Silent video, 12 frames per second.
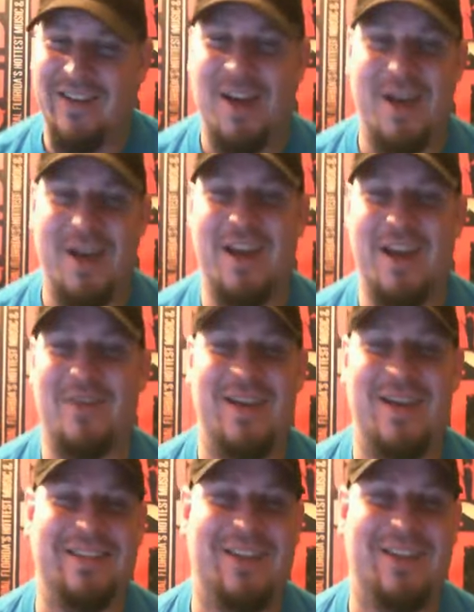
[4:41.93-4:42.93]

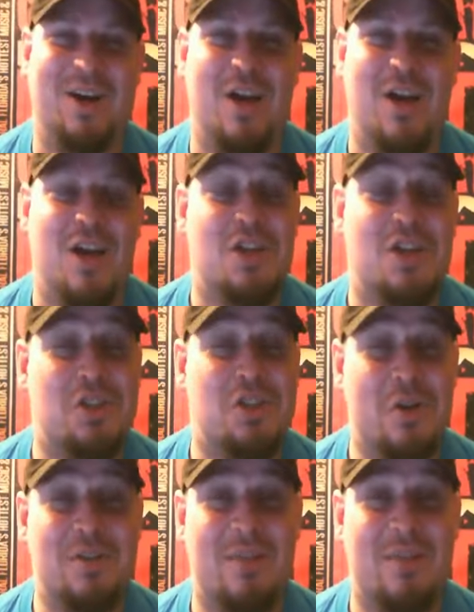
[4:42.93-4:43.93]
Anyways, y'all, show
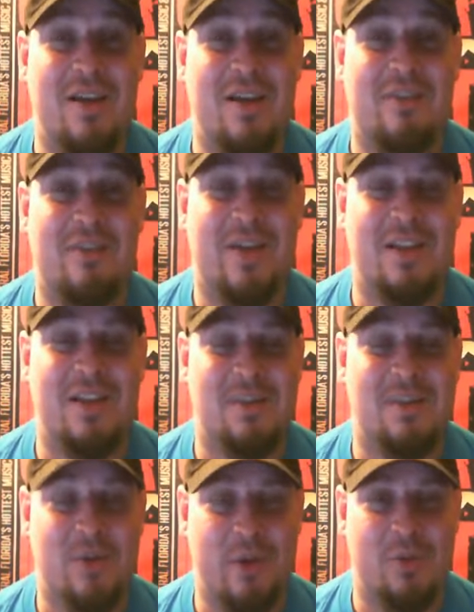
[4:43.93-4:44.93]
her some love and
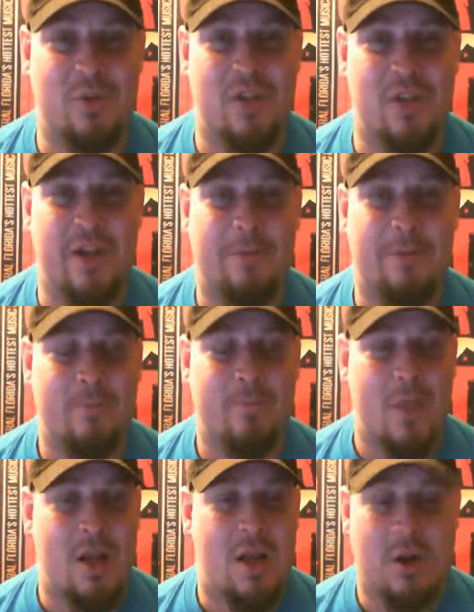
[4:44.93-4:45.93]
subscribe to her
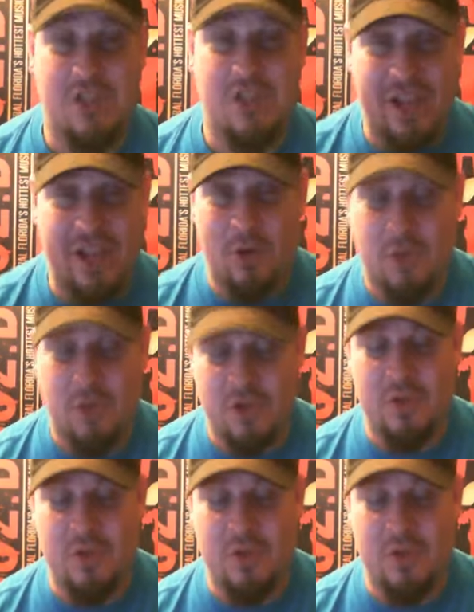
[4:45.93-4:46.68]
channel,